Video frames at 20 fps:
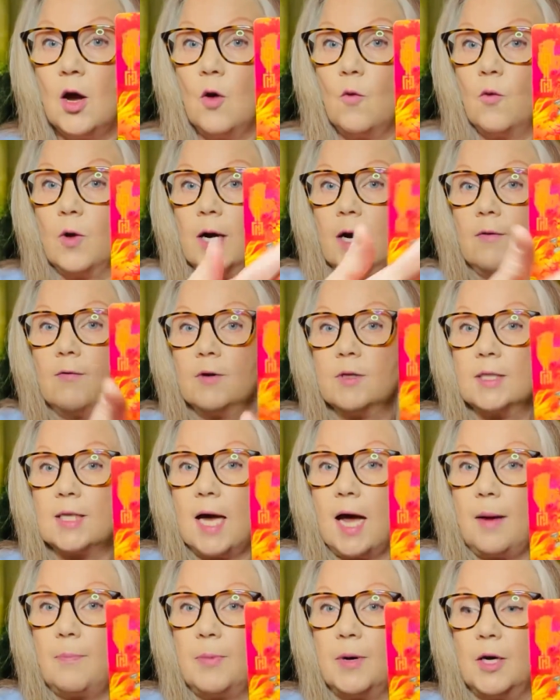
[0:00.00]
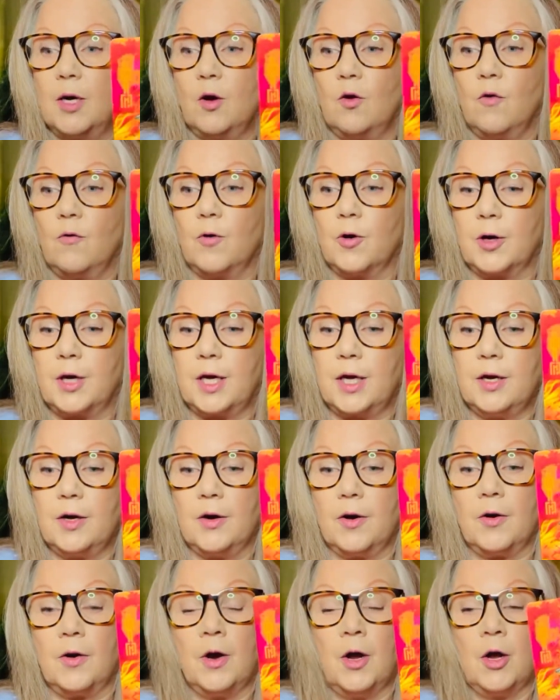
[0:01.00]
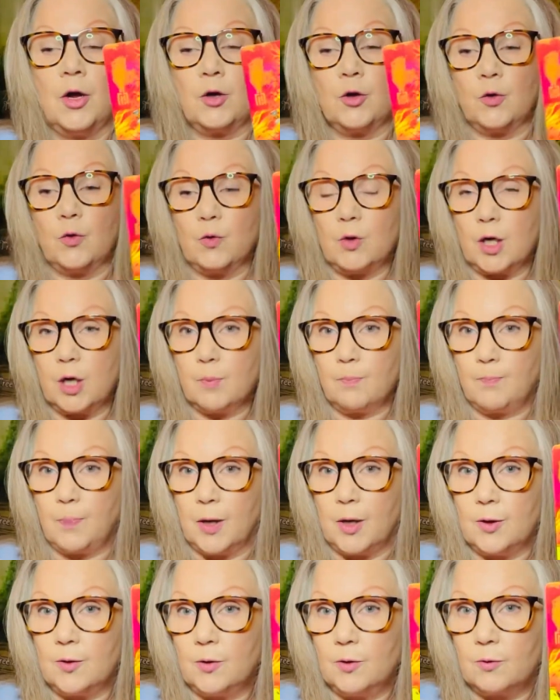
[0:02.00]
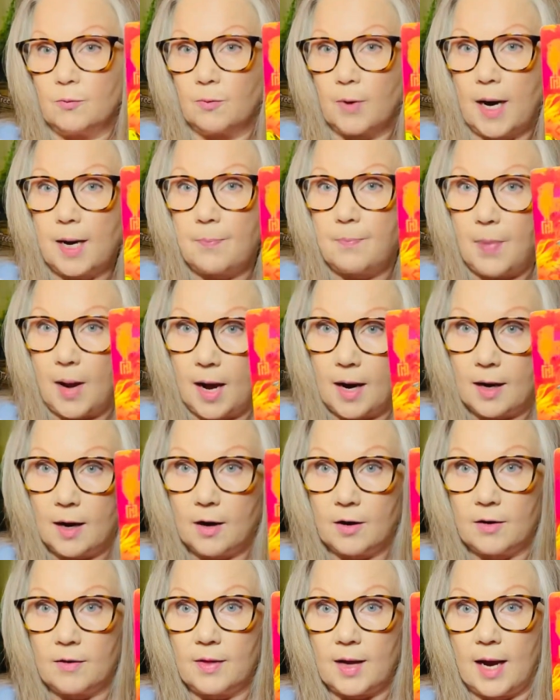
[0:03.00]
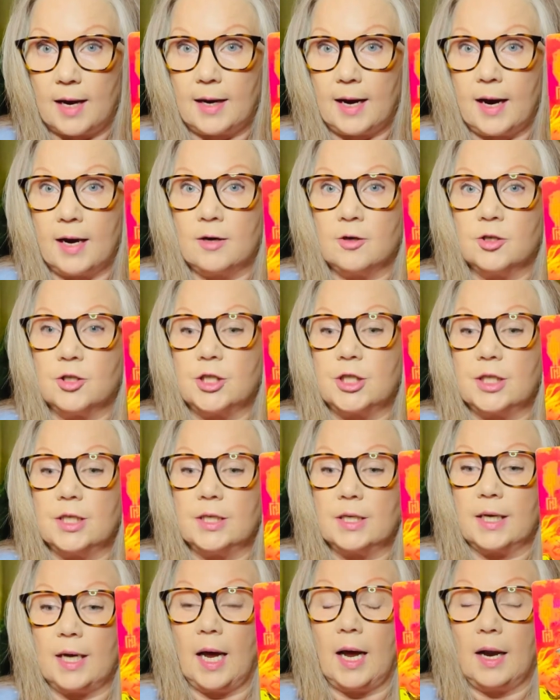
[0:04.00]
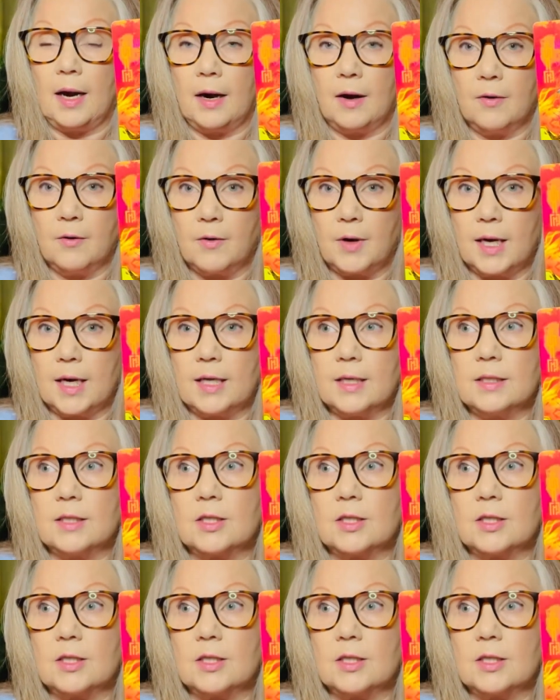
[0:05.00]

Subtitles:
whatever is happening over here, you can pull right back out of that energy again, okay?